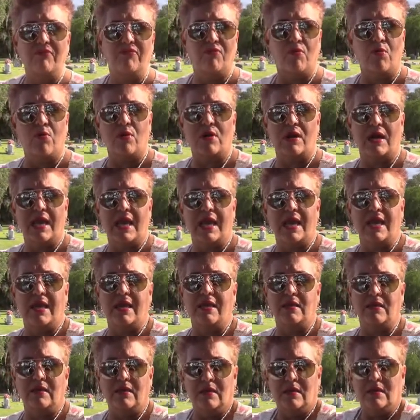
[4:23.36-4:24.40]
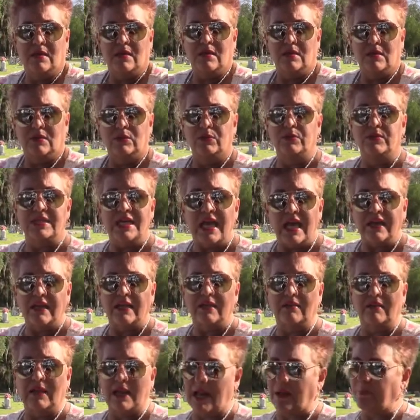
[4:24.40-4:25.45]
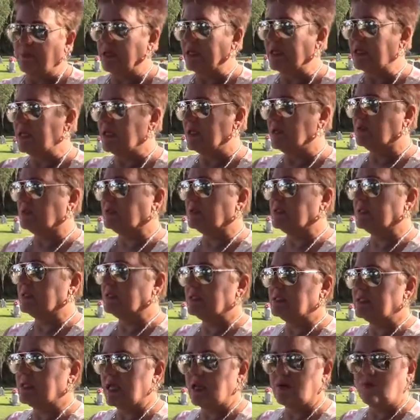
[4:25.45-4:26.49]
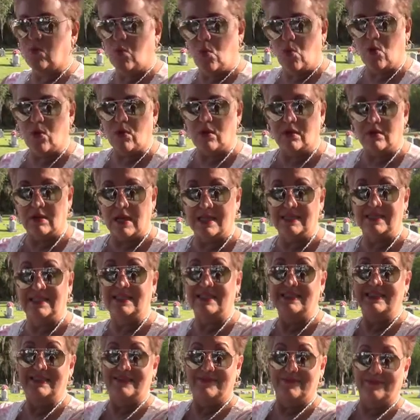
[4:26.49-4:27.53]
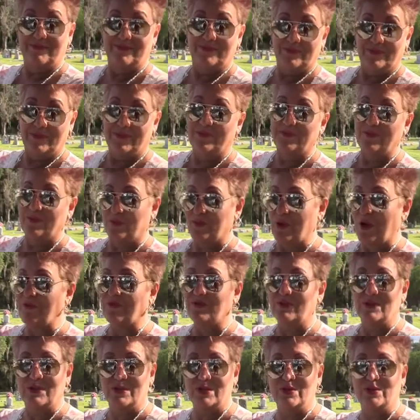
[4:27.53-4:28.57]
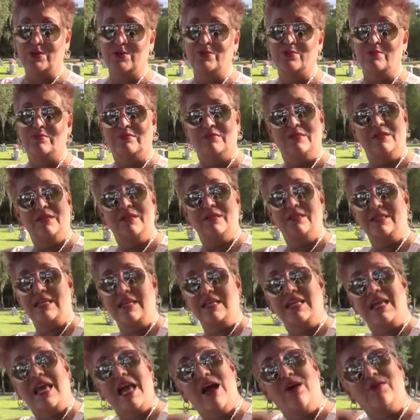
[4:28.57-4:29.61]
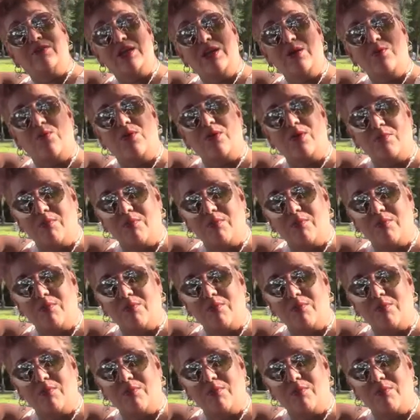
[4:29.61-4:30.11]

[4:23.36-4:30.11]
for a lieutenant that had been killed in the Dade War, as in reference to Dade County, where